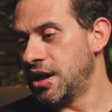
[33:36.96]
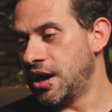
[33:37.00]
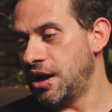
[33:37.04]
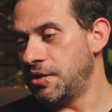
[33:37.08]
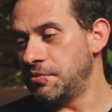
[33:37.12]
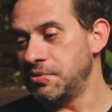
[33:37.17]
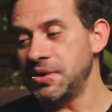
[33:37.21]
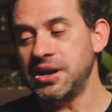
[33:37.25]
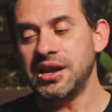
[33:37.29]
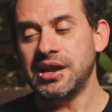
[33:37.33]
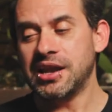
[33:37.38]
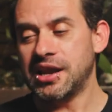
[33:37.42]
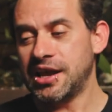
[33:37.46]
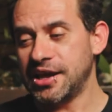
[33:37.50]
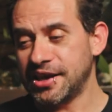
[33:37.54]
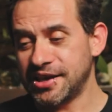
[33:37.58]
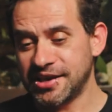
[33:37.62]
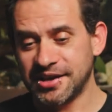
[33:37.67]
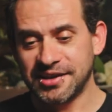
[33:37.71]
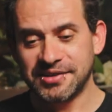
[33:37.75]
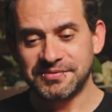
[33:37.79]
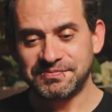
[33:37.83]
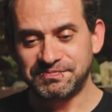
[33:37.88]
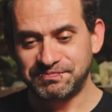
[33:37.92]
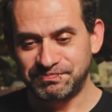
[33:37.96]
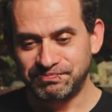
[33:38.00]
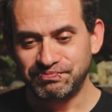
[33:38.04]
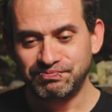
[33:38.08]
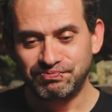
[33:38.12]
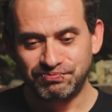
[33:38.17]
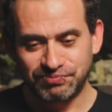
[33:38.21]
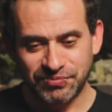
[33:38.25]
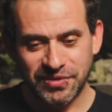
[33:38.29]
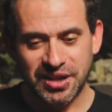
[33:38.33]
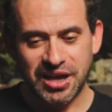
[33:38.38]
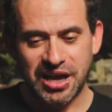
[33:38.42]
really like it.
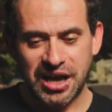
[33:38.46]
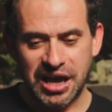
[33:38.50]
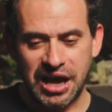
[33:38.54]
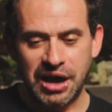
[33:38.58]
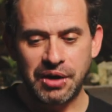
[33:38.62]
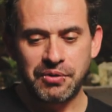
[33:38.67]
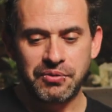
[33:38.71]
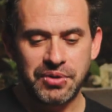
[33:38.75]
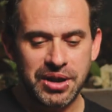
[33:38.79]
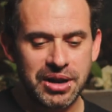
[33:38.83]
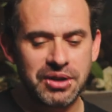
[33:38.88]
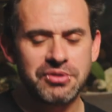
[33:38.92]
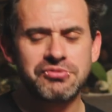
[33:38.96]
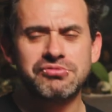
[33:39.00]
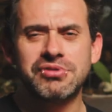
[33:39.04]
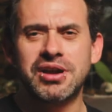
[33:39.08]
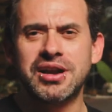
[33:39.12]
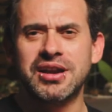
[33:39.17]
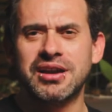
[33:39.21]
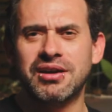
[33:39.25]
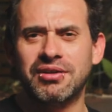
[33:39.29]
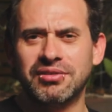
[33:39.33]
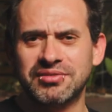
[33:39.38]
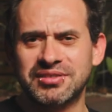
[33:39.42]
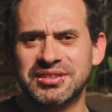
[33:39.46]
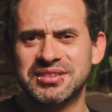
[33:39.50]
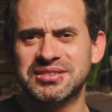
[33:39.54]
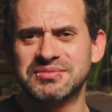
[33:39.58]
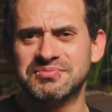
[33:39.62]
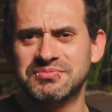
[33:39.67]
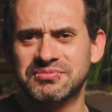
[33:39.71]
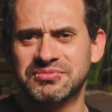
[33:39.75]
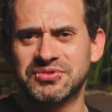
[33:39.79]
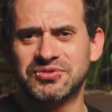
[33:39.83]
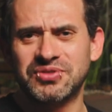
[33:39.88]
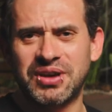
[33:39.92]
I really ran after
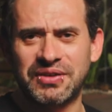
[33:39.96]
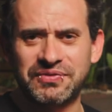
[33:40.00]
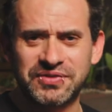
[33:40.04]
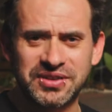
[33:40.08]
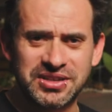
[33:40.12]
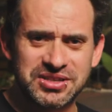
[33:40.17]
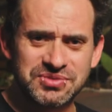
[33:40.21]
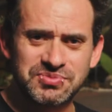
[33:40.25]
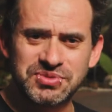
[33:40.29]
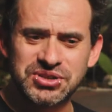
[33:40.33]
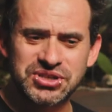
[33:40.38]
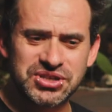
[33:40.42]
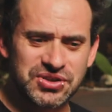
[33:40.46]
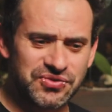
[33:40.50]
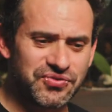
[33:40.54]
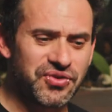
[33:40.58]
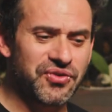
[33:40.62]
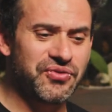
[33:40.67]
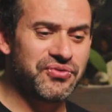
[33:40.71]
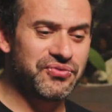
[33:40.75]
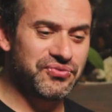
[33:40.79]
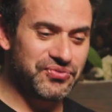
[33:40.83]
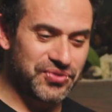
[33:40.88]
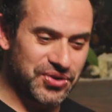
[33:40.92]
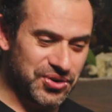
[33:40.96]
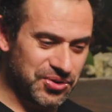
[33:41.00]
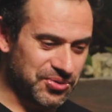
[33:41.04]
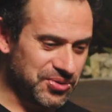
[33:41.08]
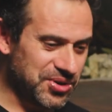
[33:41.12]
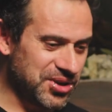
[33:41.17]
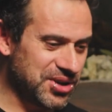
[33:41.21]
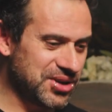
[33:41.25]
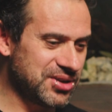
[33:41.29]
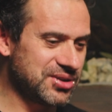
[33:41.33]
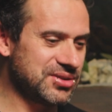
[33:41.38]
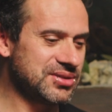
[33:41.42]
this machine for a few
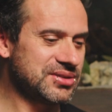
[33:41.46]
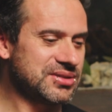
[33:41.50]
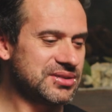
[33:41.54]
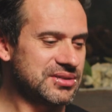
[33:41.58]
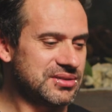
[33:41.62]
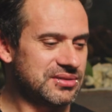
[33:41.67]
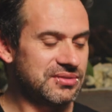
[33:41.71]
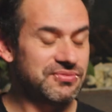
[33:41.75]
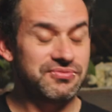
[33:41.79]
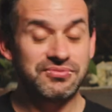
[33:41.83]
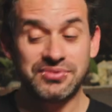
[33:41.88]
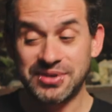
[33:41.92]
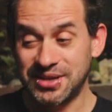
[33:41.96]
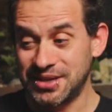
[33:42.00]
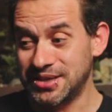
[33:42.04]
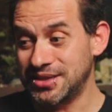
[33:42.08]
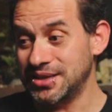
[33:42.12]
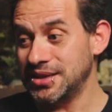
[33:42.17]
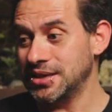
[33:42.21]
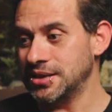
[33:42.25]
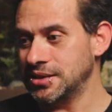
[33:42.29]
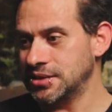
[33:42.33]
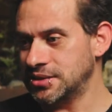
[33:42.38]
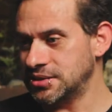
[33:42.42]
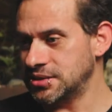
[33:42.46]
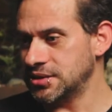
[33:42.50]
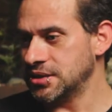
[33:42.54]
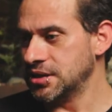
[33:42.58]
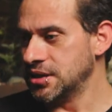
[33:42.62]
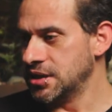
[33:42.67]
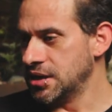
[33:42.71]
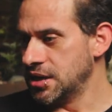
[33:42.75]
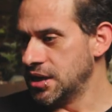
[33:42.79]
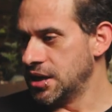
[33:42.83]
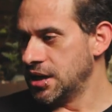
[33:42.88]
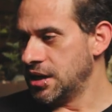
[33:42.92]
years. I really did.
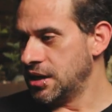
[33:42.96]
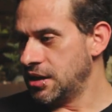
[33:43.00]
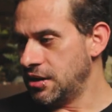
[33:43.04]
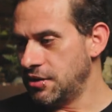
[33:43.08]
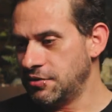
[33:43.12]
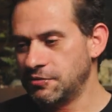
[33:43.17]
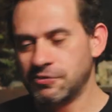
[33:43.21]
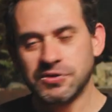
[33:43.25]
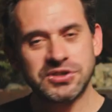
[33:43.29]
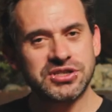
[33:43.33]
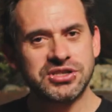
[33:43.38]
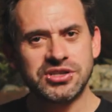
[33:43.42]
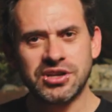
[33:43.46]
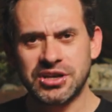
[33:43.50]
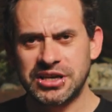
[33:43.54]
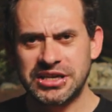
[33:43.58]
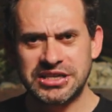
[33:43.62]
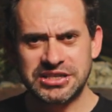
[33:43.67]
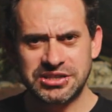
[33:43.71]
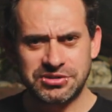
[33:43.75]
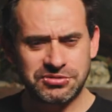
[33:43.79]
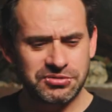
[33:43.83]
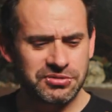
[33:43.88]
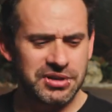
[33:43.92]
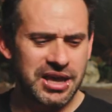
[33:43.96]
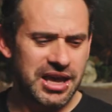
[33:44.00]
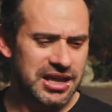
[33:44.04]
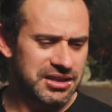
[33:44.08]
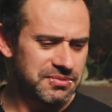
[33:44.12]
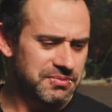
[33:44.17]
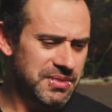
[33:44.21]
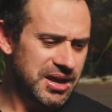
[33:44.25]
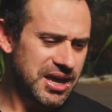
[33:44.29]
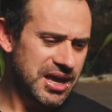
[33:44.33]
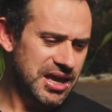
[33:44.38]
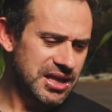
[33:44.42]
It was not easy to
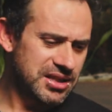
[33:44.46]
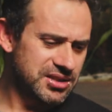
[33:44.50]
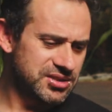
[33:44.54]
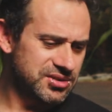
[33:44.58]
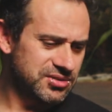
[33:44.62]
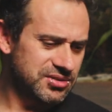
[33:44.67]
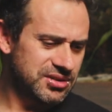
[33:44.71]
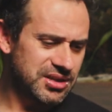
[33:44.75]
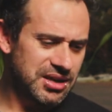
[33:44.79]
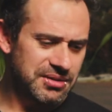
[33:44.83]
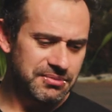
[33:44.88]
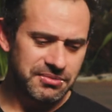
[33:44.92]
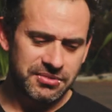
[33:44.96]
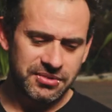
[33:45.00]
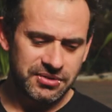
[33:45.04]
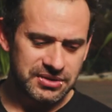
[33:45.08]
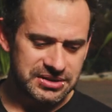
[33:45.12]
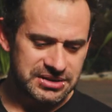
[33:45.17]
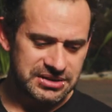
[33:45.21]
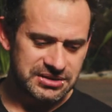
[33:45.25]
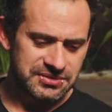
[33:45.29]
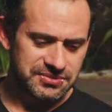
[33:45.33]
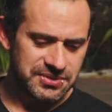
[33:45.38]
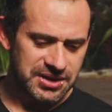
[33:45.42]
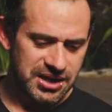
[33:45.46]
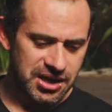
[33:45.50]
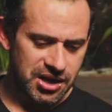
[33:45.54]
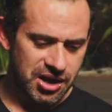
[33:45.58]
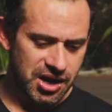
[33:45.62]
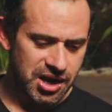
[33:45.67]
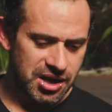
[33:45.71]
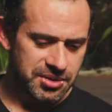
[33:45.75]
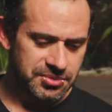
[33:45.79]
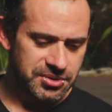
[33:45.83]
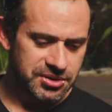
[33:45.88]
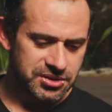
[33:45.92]
get my hands on them. It was really
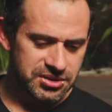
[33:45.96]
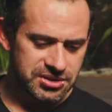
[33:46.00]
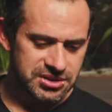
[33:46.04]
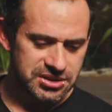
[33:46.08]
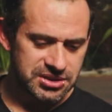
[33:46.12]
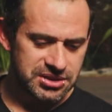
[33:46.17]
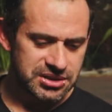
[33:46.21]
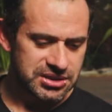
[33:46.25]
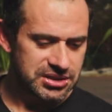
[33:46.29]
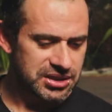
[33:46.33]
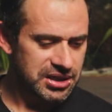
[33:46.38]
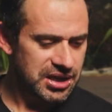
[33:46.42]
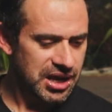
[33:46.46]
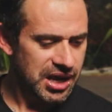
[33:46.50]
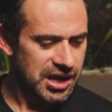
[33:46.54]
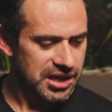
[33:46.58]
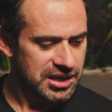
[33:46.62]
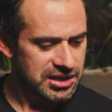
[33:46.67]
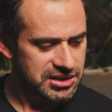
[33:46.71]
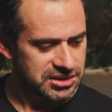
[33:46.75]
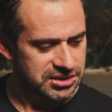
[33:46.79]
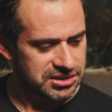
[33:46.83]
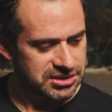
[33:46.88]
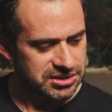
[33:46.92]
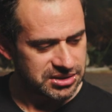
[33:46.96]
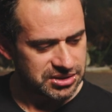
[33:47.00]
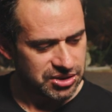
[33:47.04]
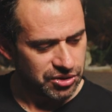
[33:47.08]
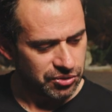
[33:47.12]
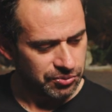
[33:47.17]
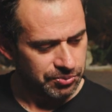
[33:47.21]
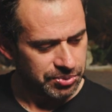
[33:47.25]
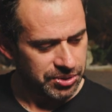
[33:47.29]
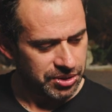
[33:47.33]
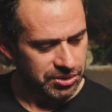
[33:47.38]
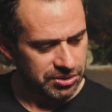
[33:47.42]
hard because the guy is
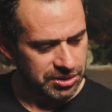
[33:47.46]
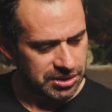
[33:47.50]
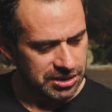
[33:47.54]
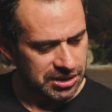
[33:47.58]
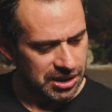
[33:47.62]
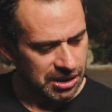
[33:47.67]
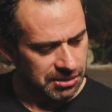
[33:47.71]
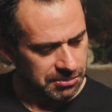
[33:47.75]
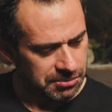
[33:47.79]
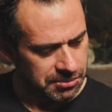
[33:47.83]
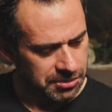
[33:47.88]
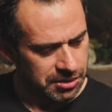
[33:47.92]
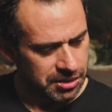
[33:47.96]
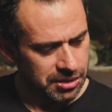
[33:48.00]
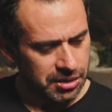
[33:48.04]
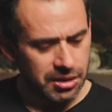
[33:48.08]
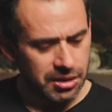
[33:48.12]
still building them,